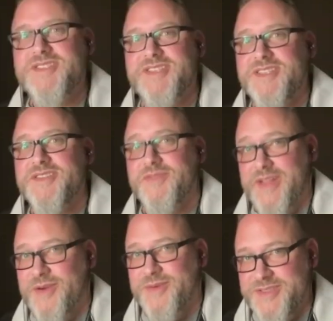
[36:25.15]
see the
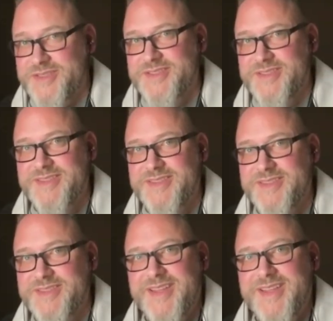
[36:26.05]
flowers.
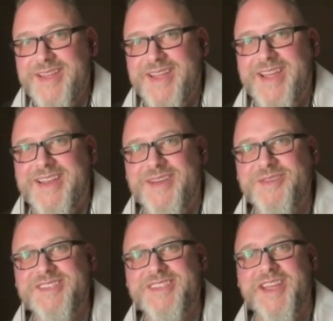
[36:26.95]
And I
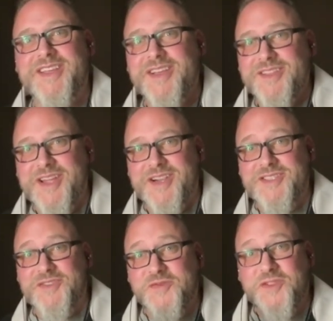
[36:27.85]
was like,
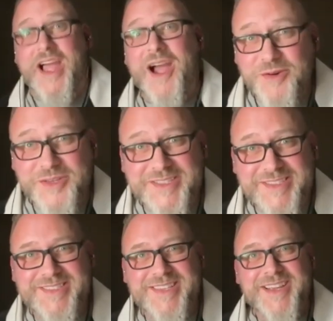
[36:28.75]
there's
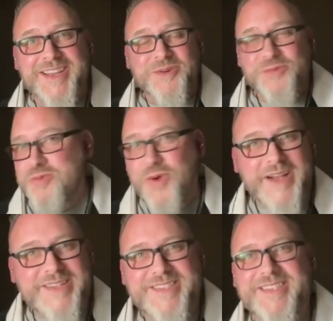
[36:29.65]
flowers?
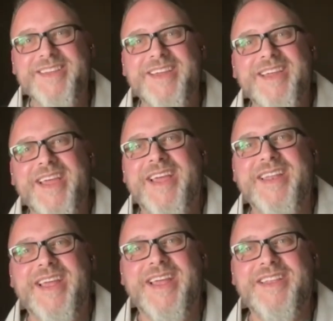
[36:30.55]
What?
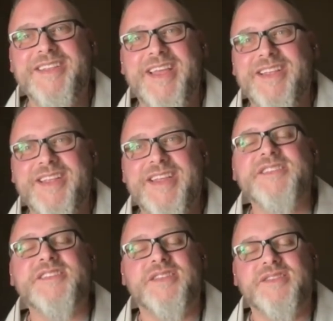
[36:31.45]
And
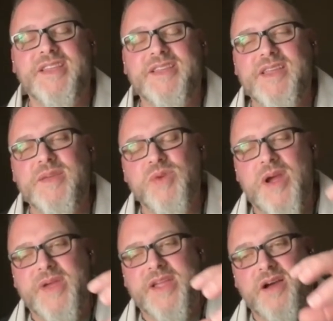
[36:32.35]
instantly he
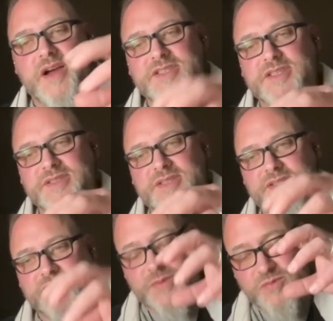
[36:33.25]
brought my
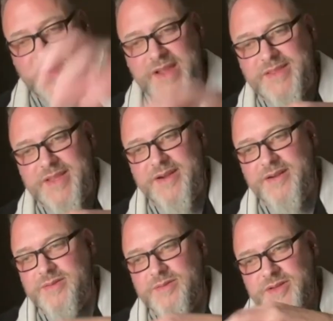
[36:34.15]
consciousness from right
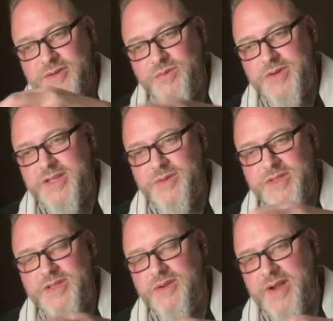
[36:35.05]
there, working
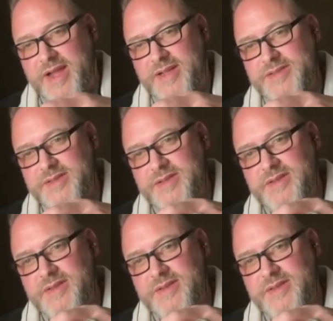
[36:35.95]
with the grass.